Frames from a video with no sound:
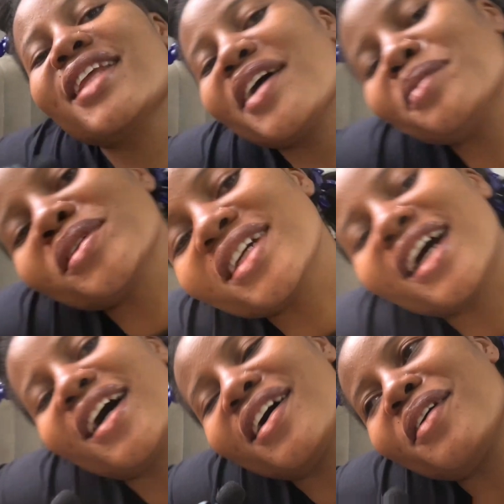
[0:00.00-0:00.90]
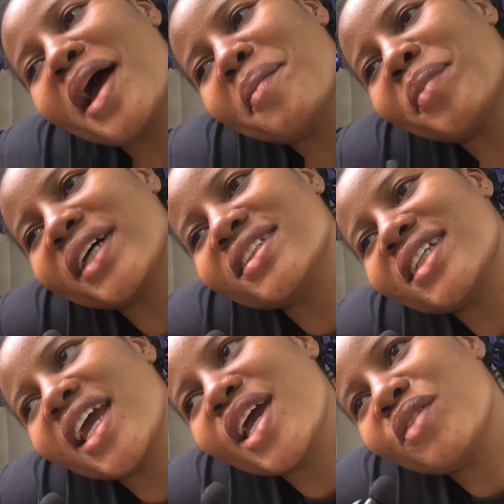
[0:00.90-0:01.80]
tell me how I packed
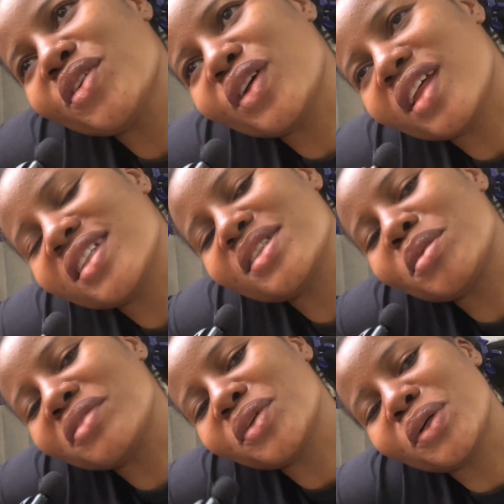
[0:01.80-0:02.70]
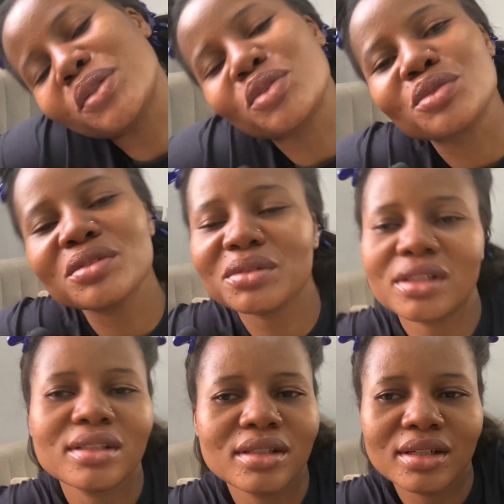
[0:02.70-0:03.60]
every other thing, but I forgot to
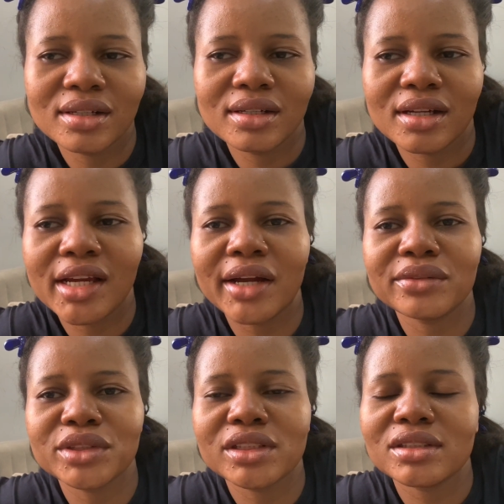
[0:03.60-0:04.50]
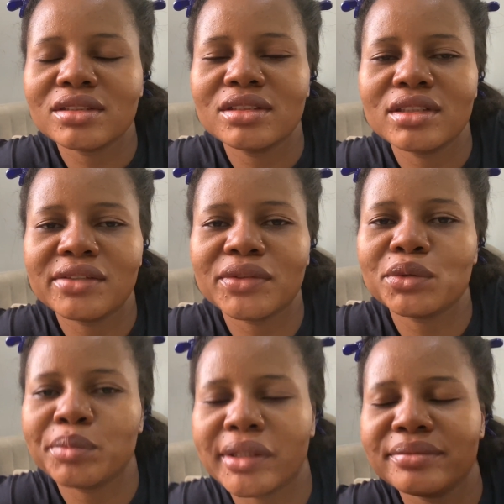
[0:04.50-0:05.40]
carry
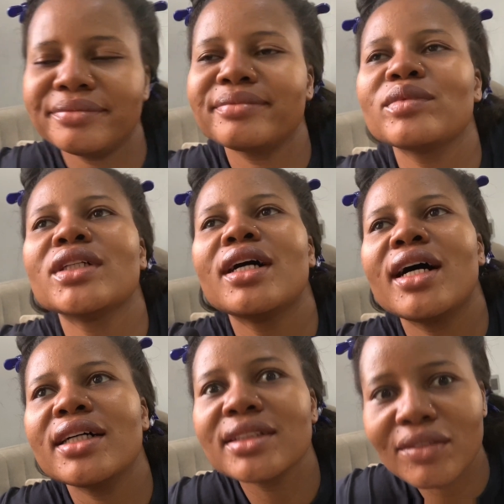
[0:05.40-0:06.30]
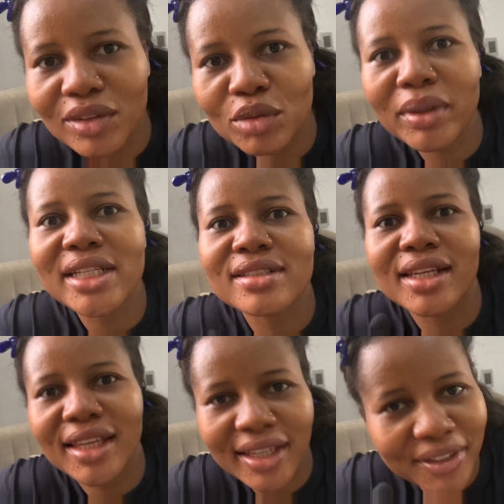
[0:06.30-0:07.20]
developer. And developer is a
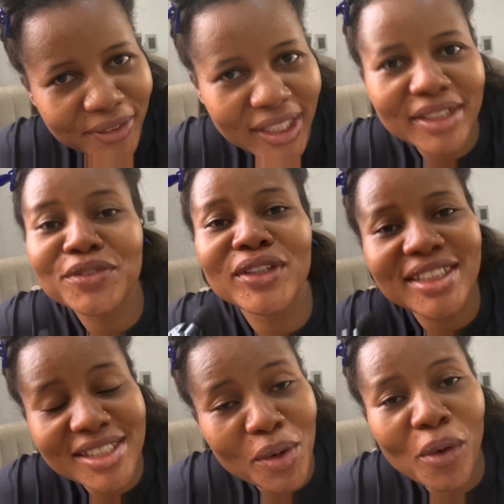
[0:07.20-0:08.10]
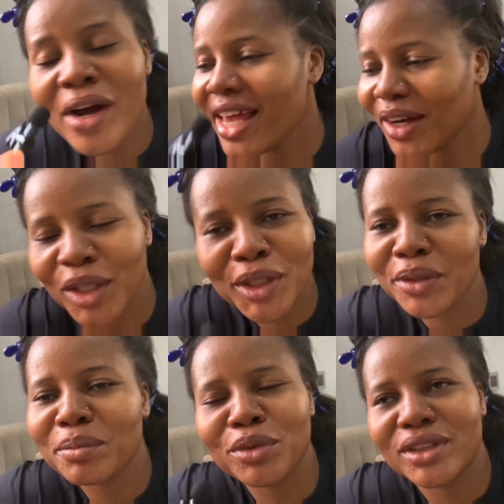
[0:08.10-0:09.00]
key ingredient for this whole hair
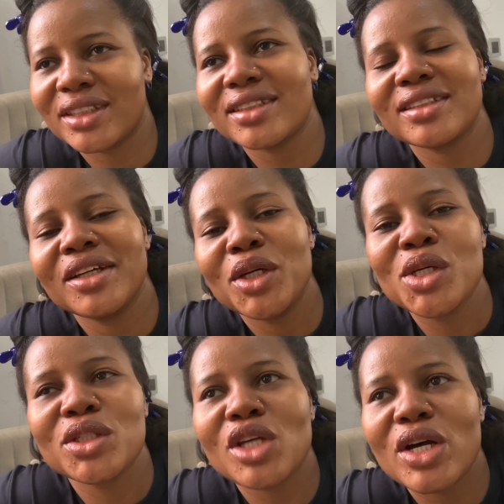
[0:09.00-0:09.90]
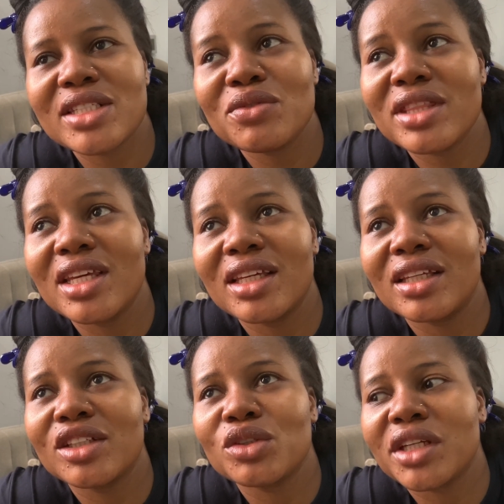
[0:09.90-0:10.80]
color process. So I was even
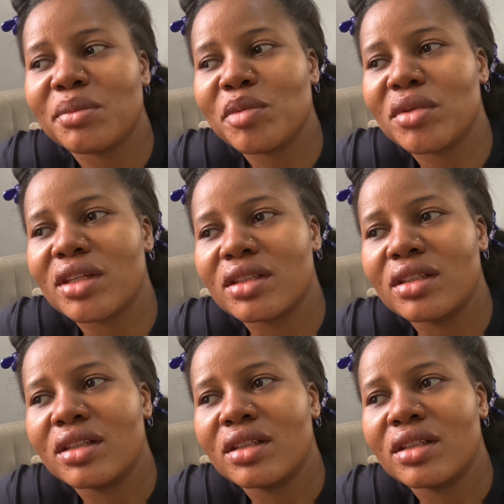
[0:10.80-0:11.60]
thinking, okay, maybe